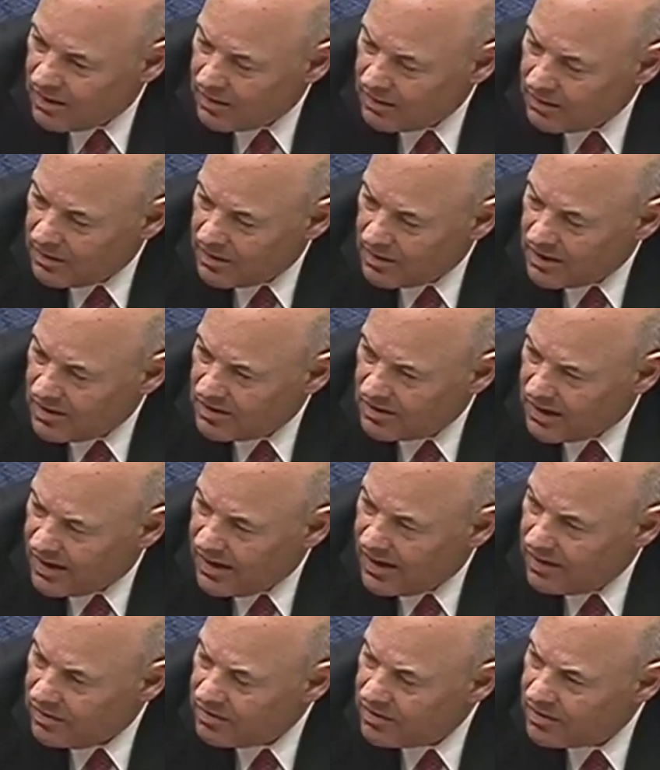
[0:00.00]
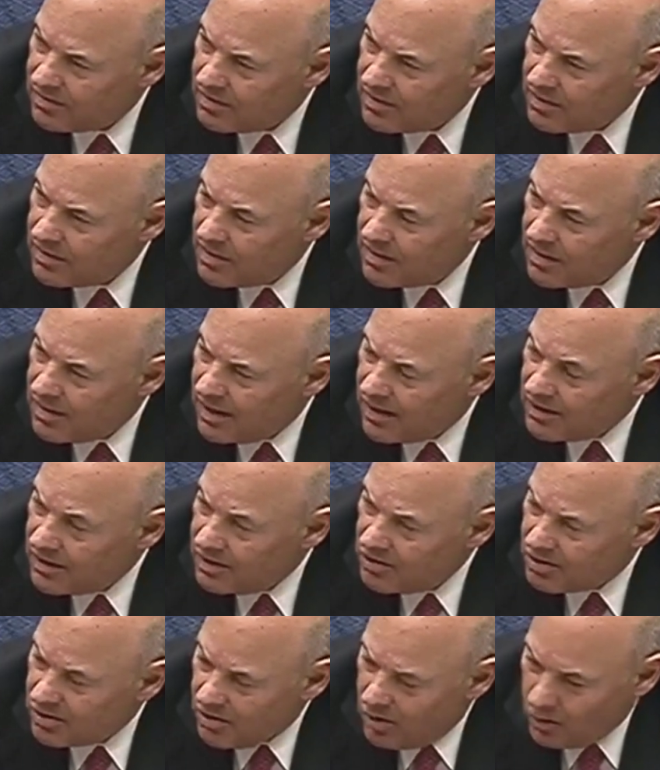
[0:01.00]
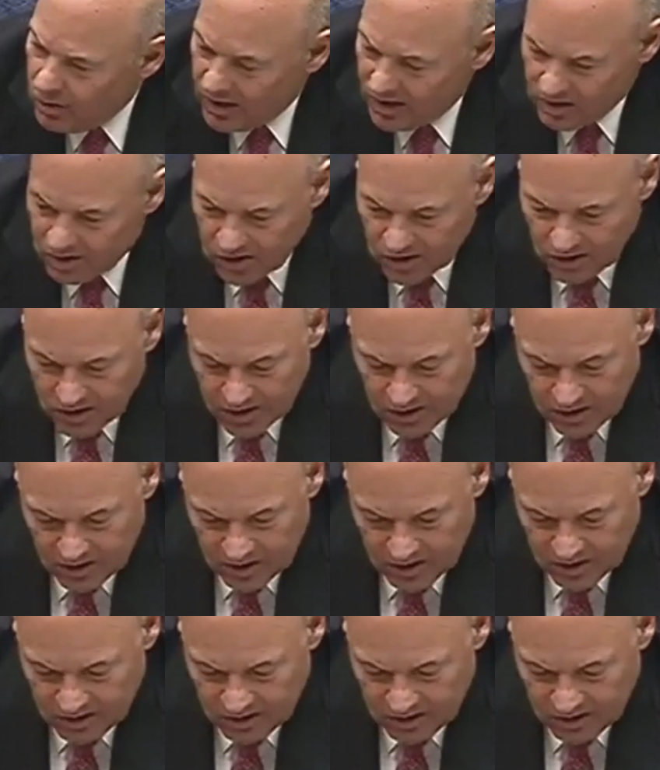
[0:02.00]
I need to have. And there's an OIG